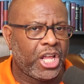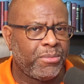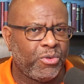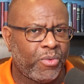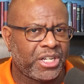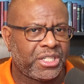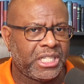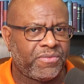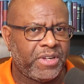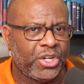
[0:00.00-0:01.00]
you've been watching
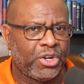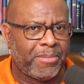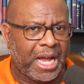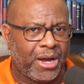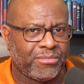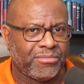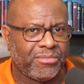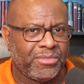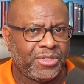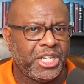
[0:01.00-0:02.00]
this video about
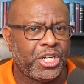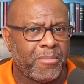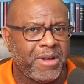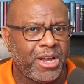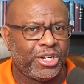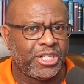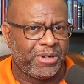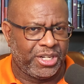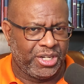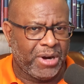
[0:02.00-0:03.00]
CDR mailers,
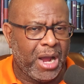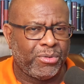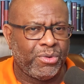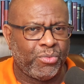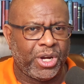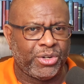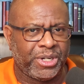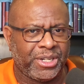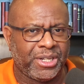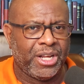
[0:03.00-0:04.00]
but you're probably
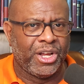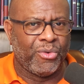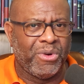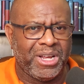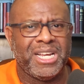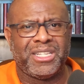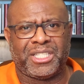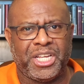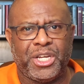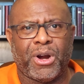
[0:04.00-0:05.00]
wondering, what is a
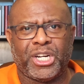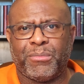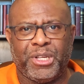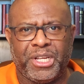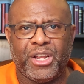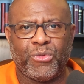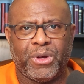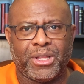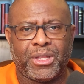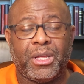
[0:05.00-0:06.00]
CDR to begin
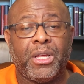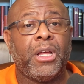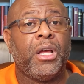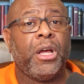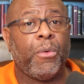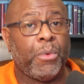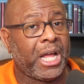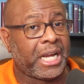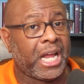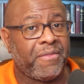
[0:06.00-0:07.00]
with? Well,
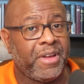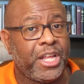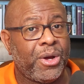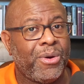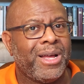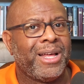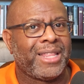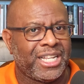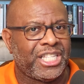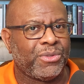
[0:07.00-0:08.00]
I got a video
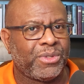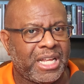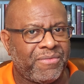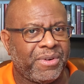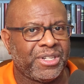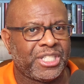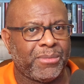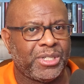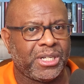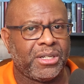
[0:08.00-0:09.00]
that deals with that very
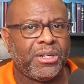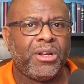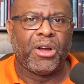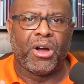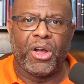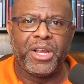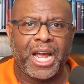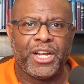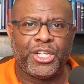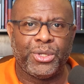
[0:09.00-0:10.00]
subject. All you
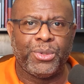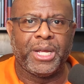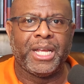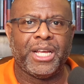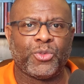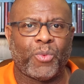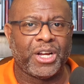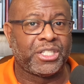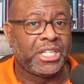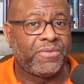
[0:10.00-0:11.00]
got to do is
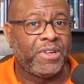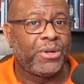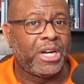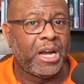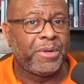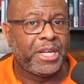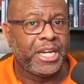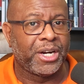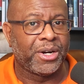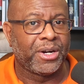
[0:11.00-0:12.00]
watch this video up
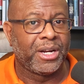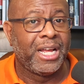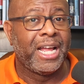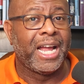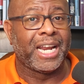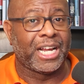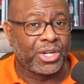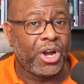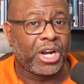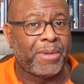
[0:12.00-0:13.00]
here, and I'll
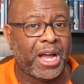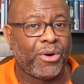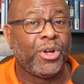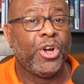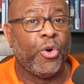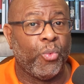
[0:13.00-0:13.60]
talk about